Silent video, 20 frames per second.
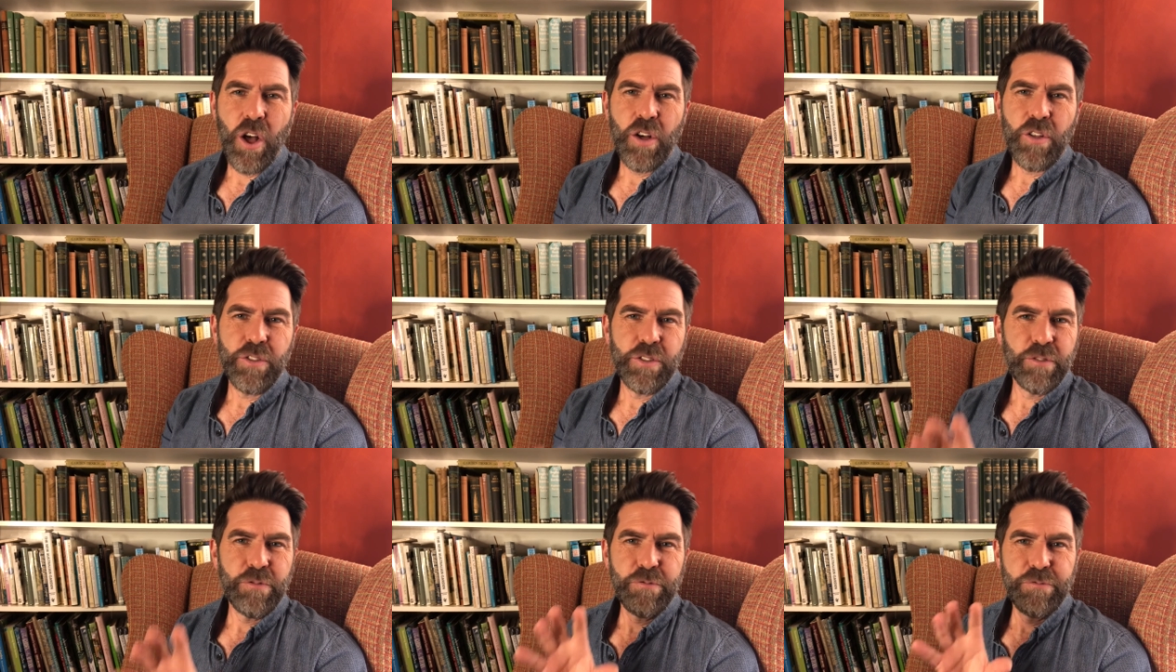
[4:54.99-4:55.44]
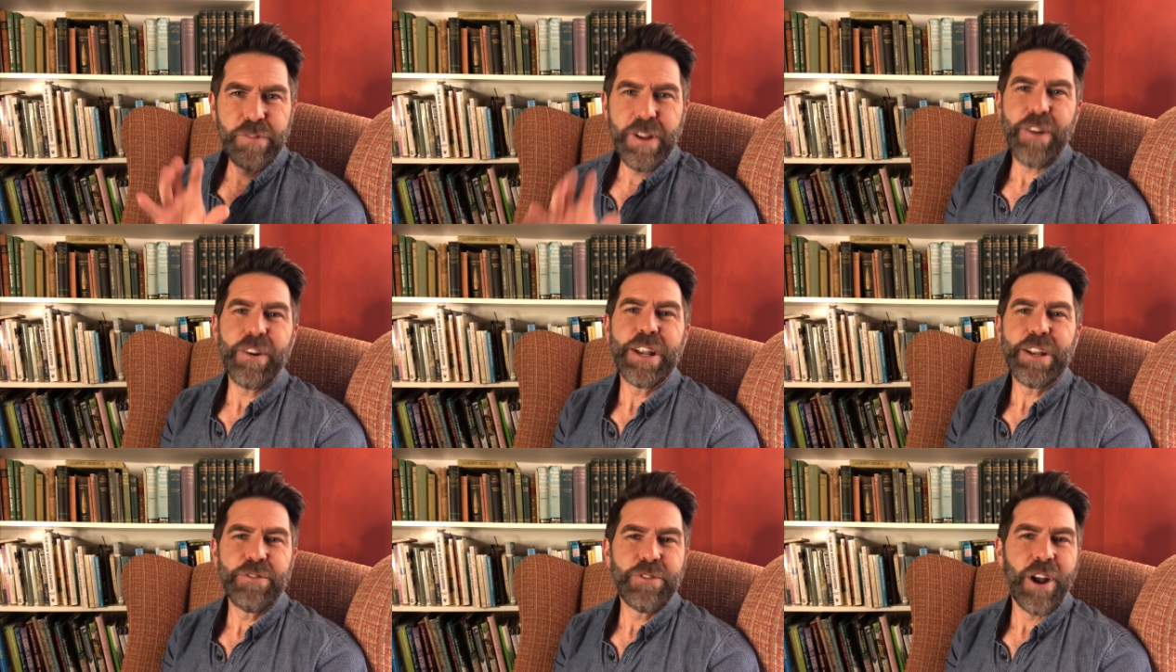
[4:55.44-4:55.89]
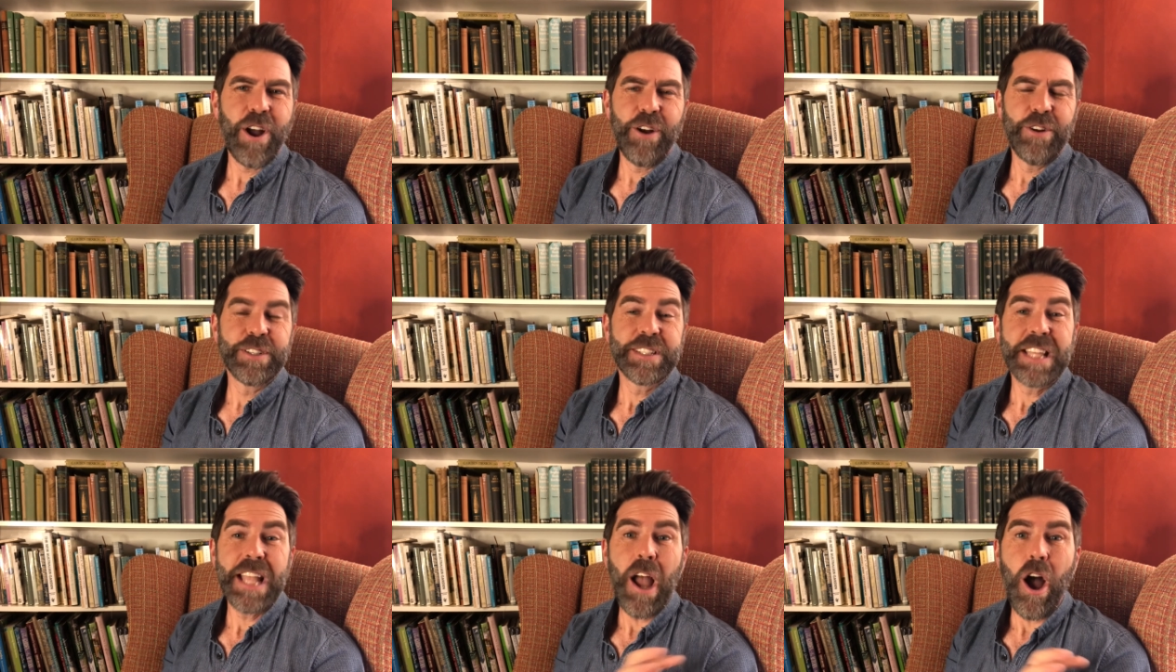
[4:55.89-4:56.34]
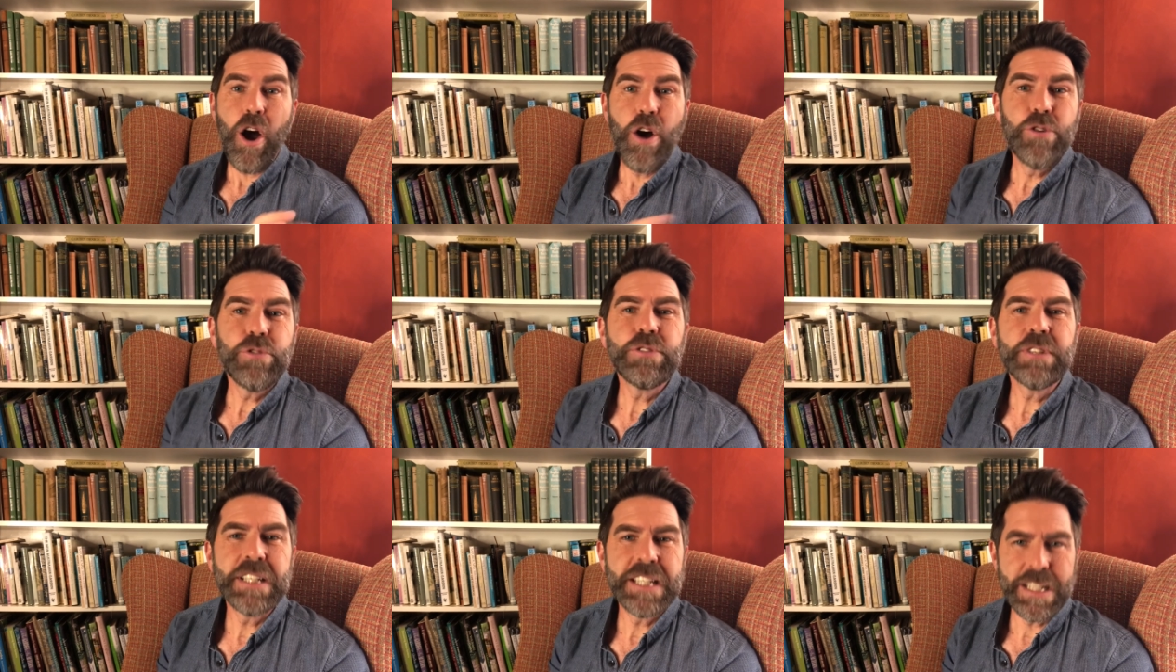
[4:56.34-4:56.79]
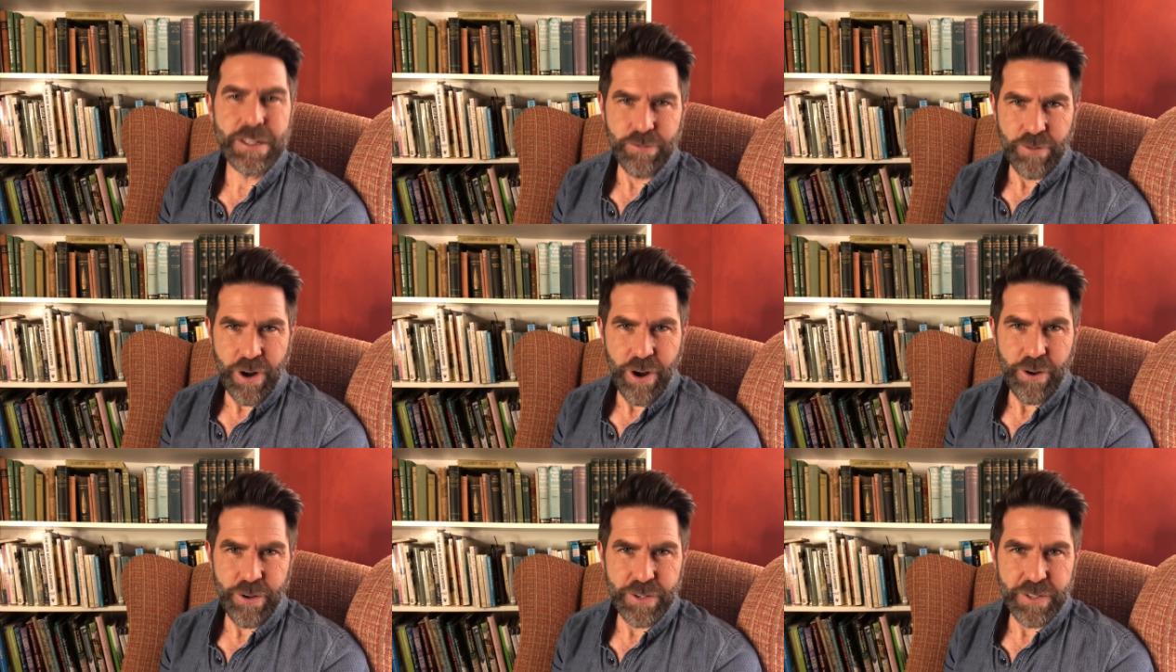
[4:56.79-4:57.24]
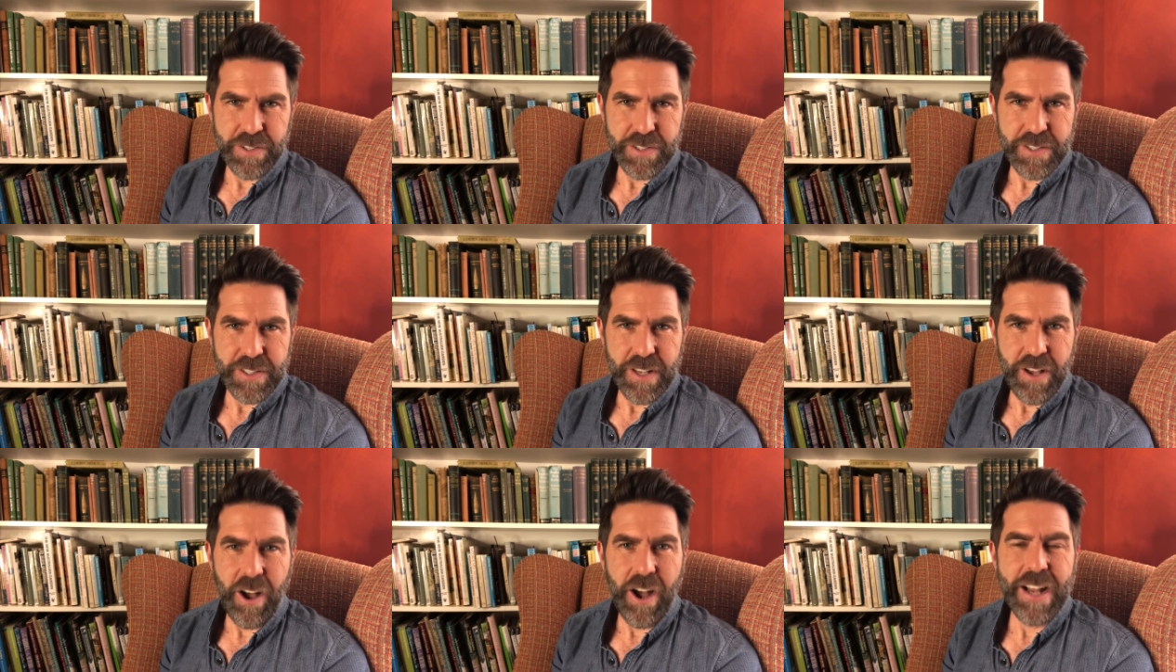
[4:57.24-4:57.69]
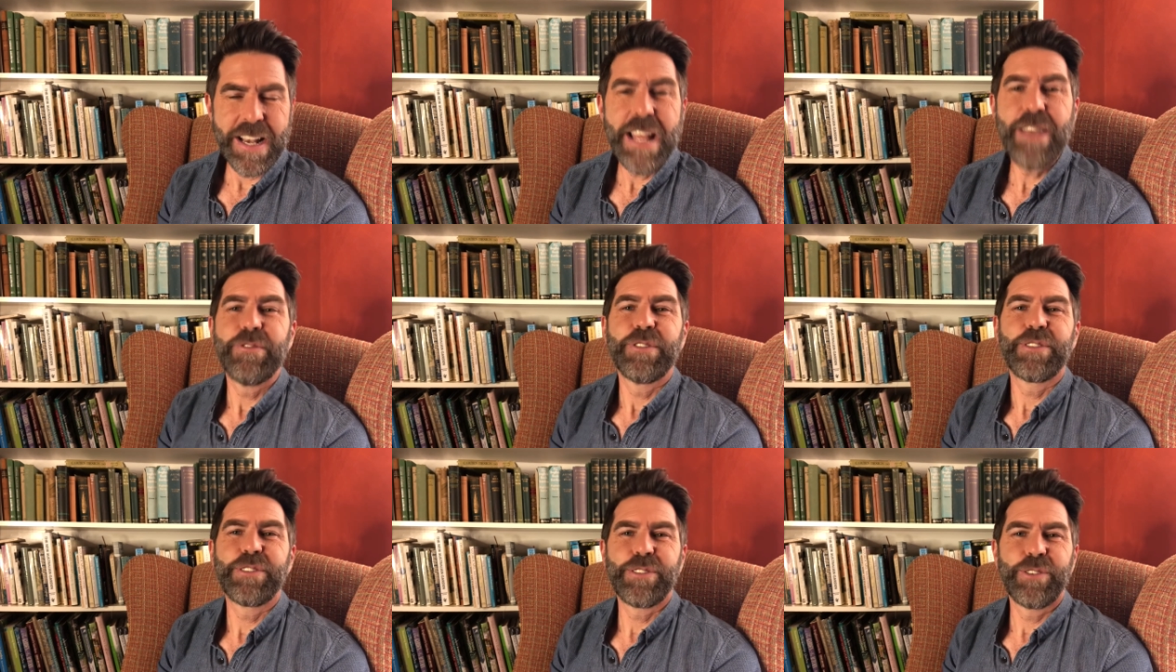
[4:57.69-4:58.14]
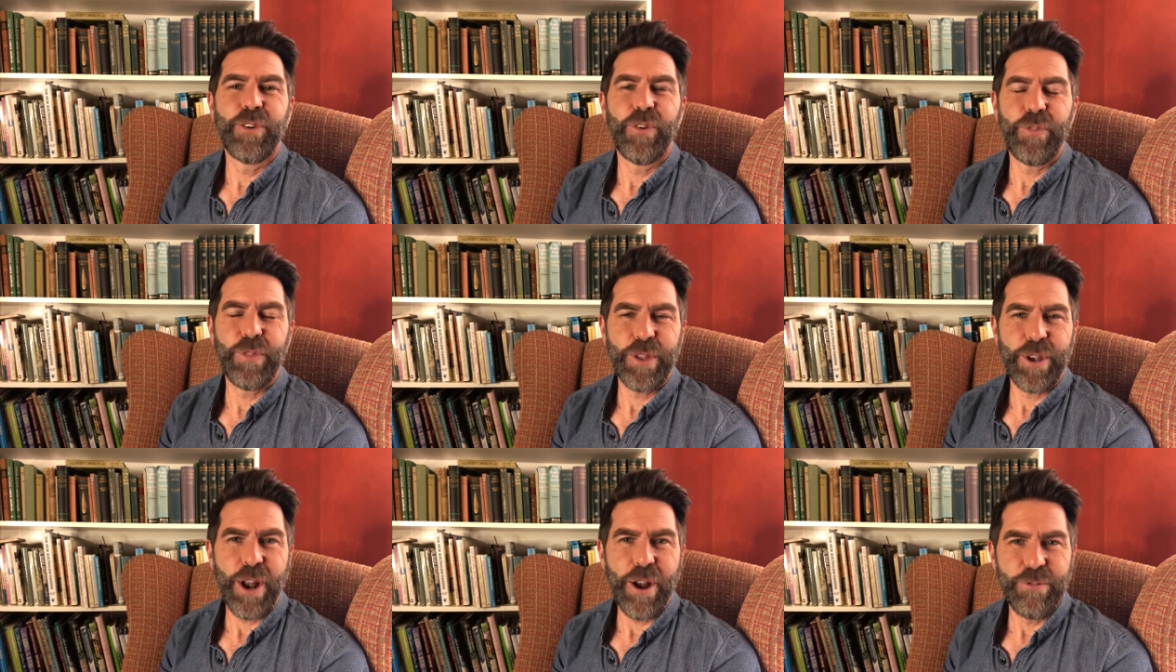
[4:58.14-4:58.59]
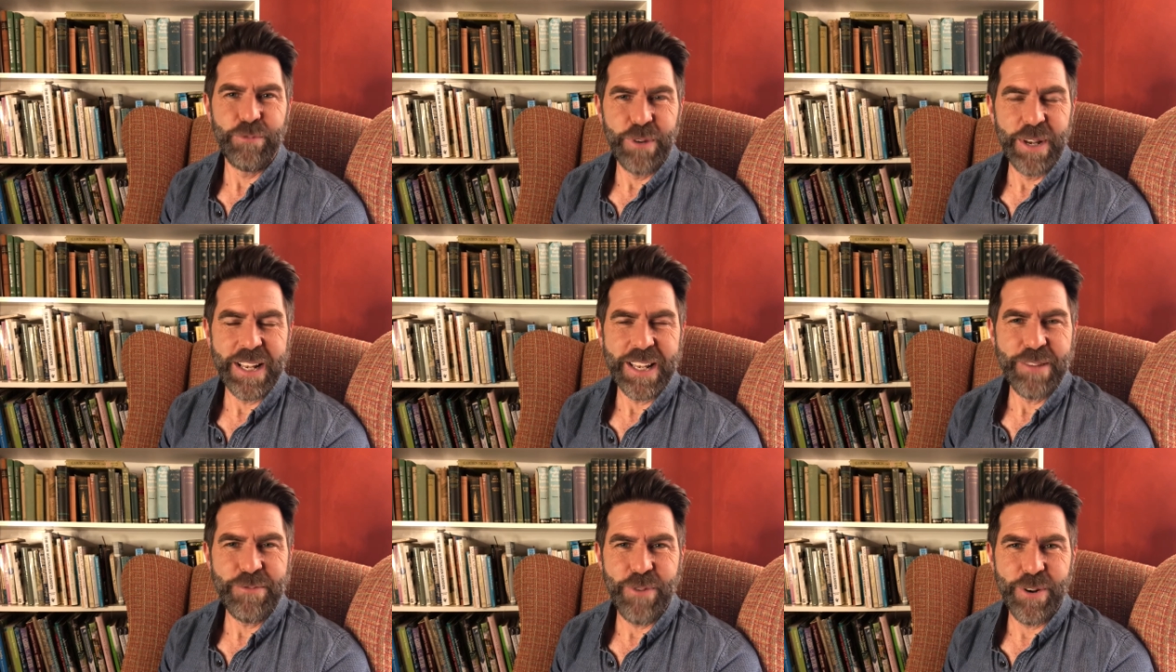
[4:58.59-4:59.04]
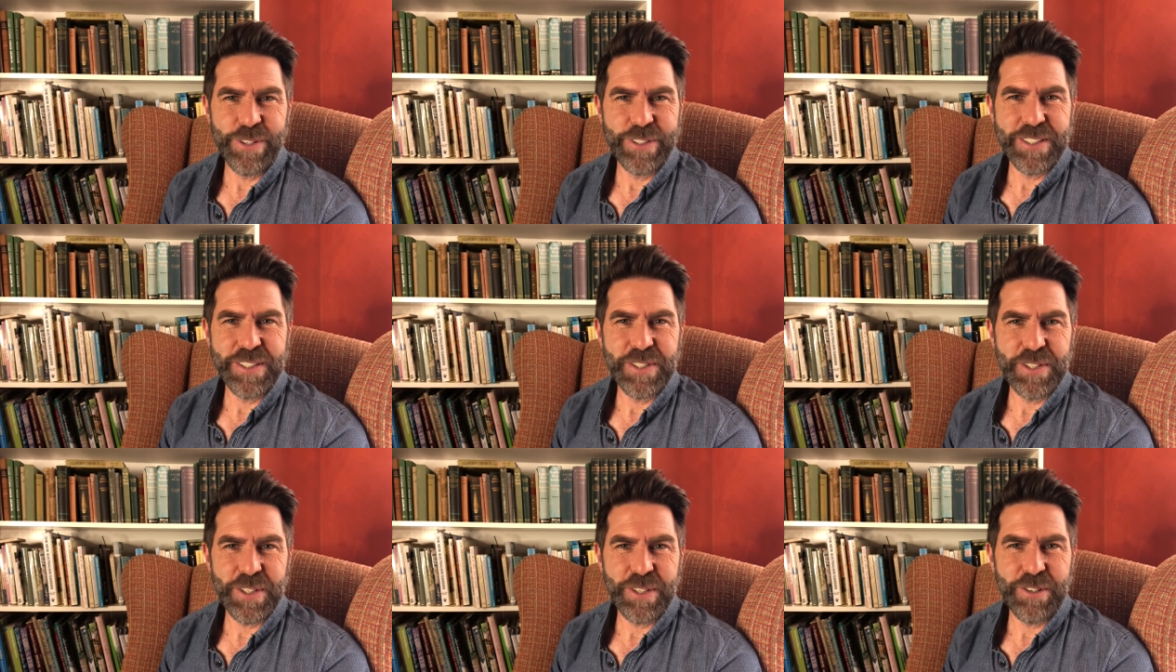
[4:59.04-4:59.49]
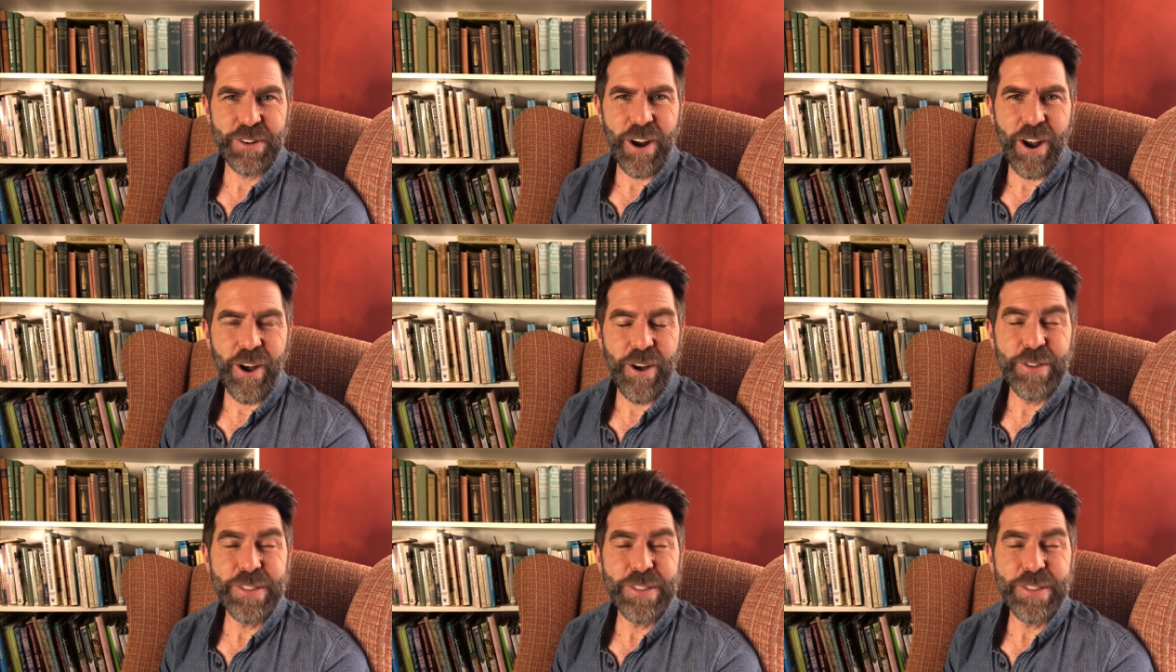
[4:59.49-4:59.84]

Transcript: the very rose, the only rose I'd ever thought that I really wanted to grow.